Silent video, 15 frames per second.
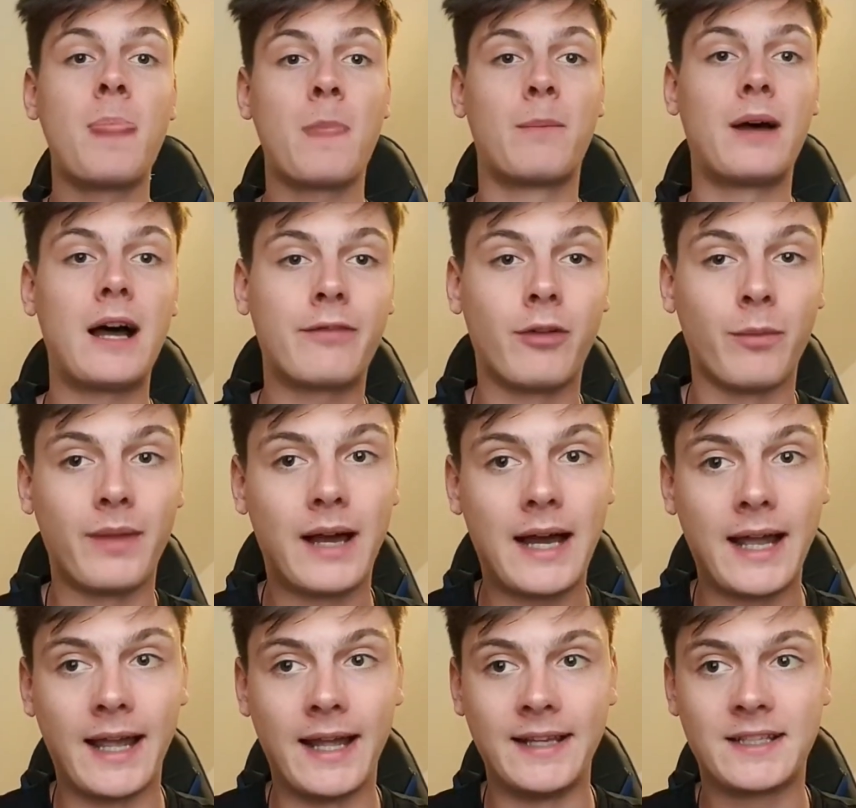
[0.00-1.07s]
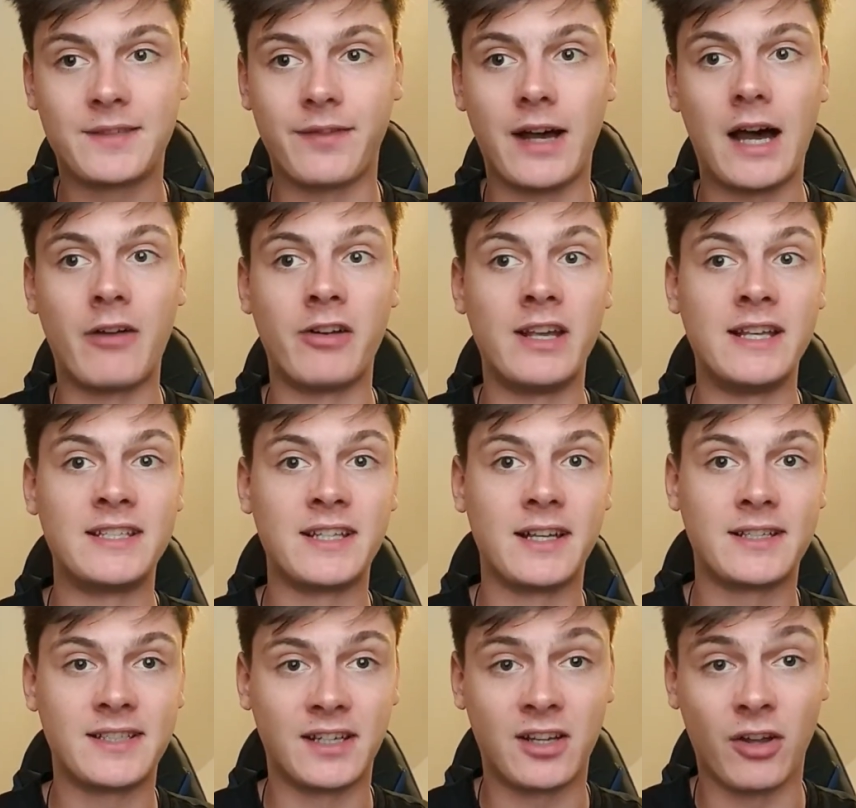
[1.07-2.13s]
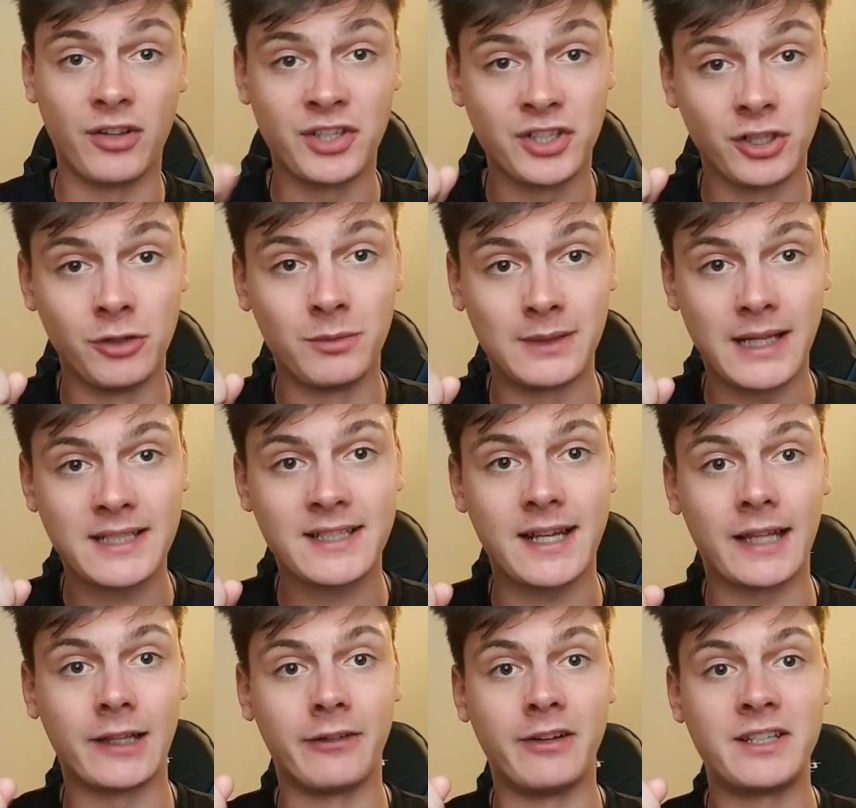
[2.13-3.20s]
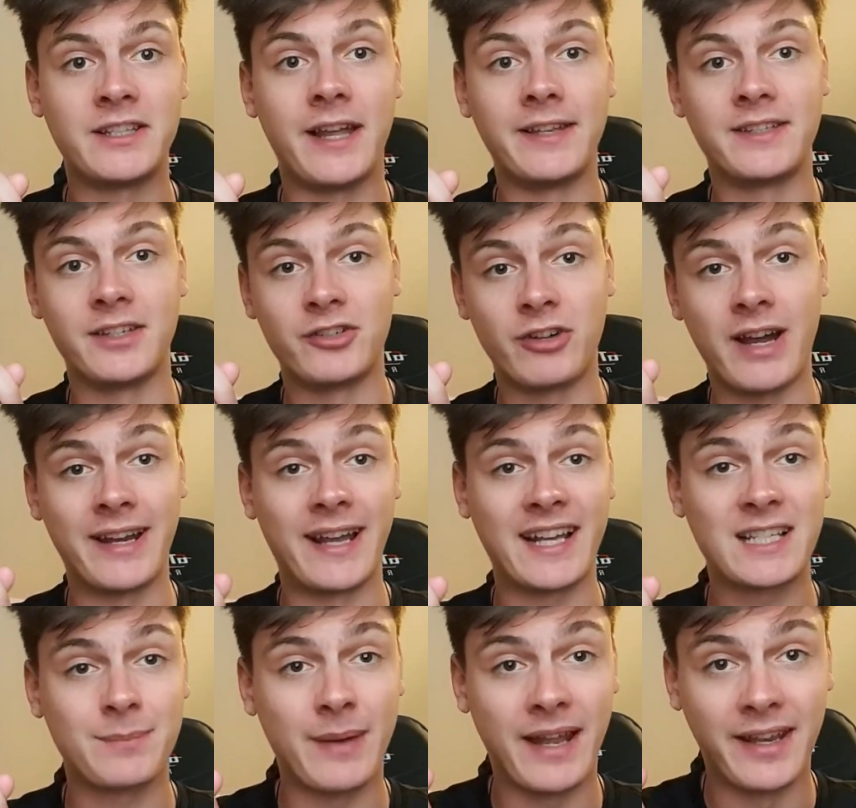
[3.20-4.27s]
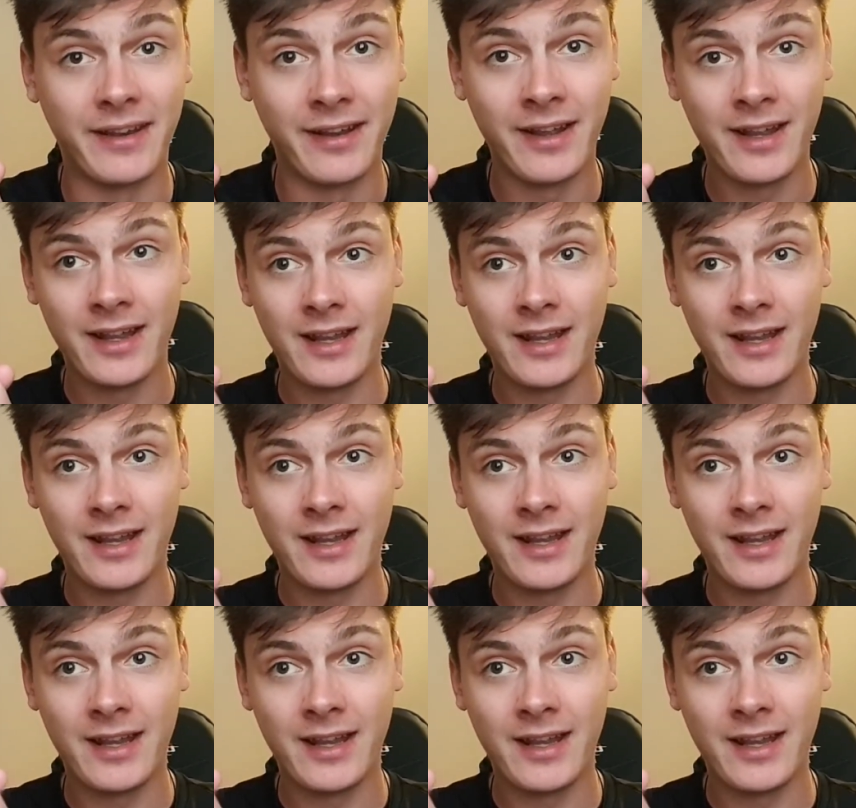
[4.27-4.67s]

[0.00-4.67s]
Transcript: Apart from that, it's far easier to consume less calories than to try and expend